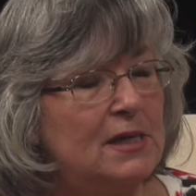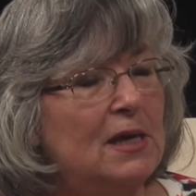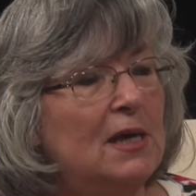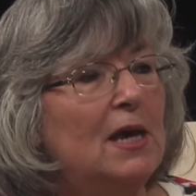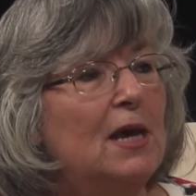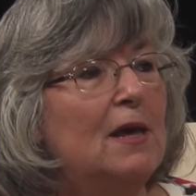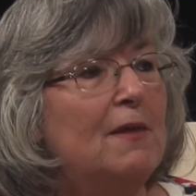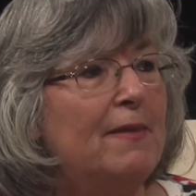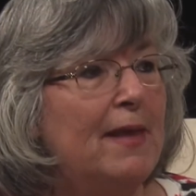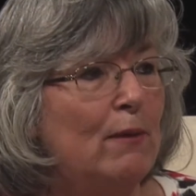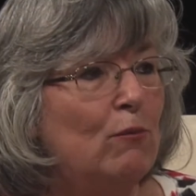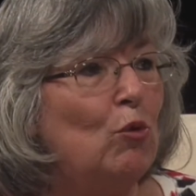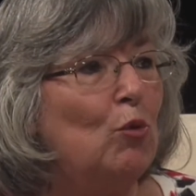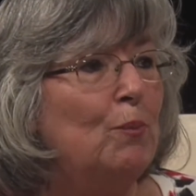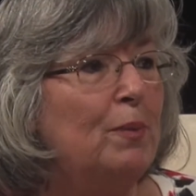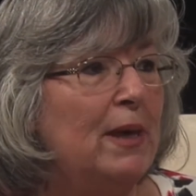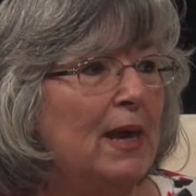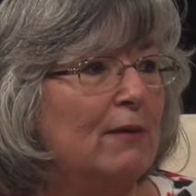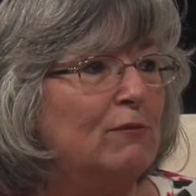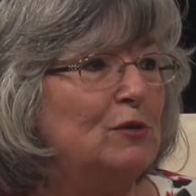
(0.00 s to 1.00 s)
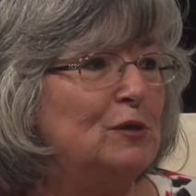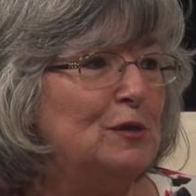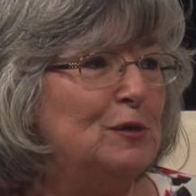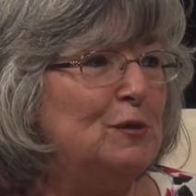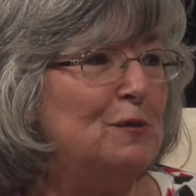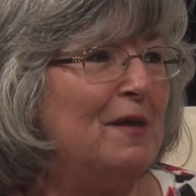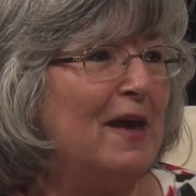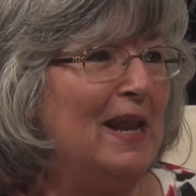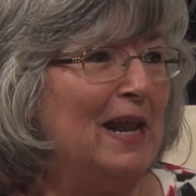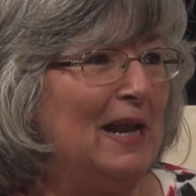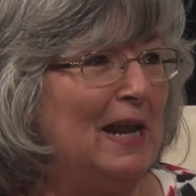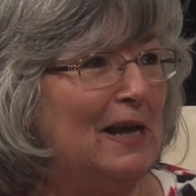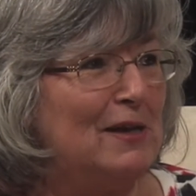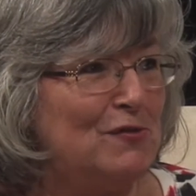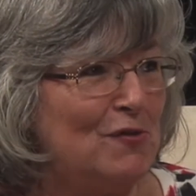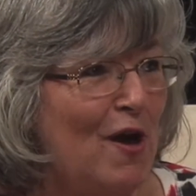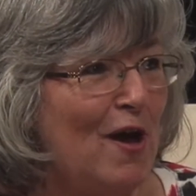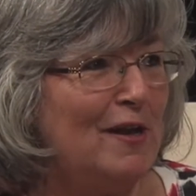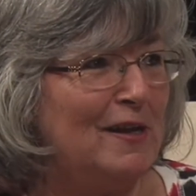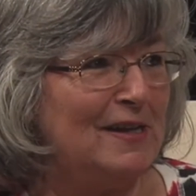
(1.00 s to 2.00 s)
Mm-hmm. They will be able to do that
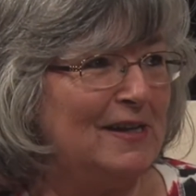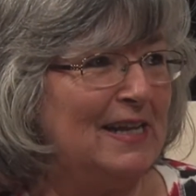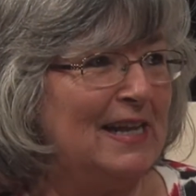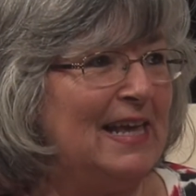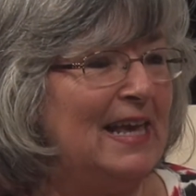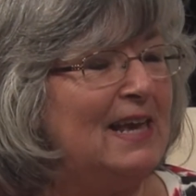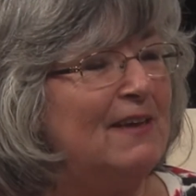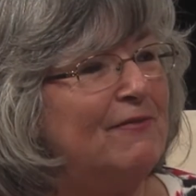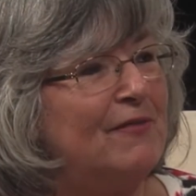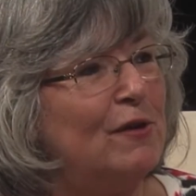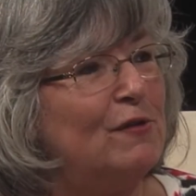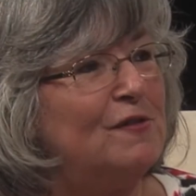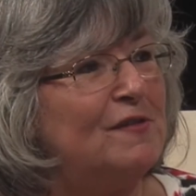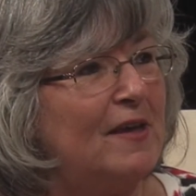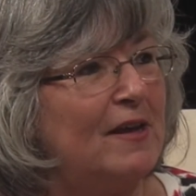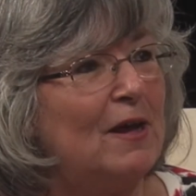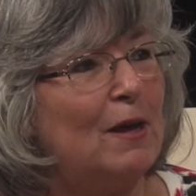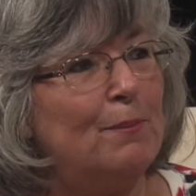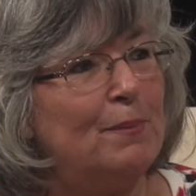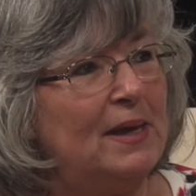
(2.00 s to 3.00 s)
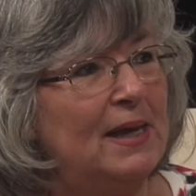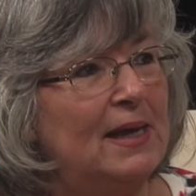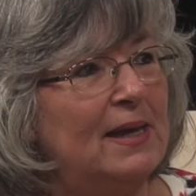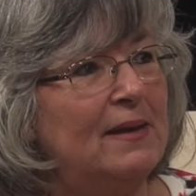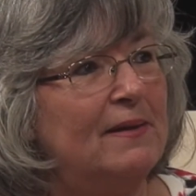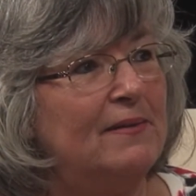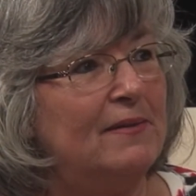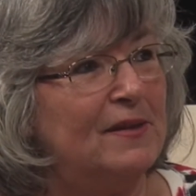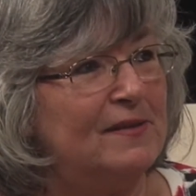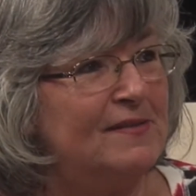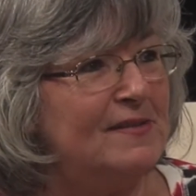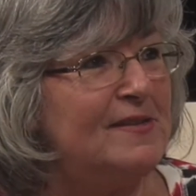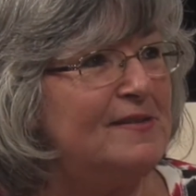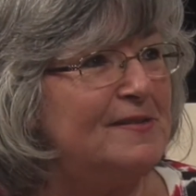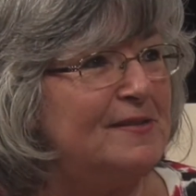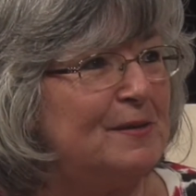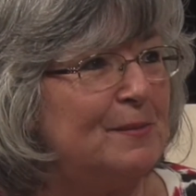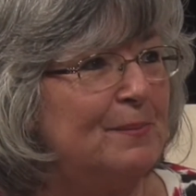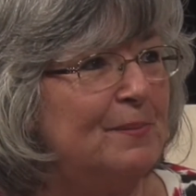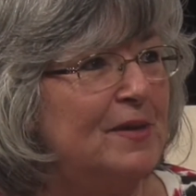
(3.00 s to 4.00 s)
electronically if they're set up in the
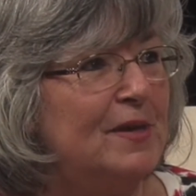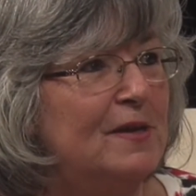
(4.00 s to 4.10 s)
system.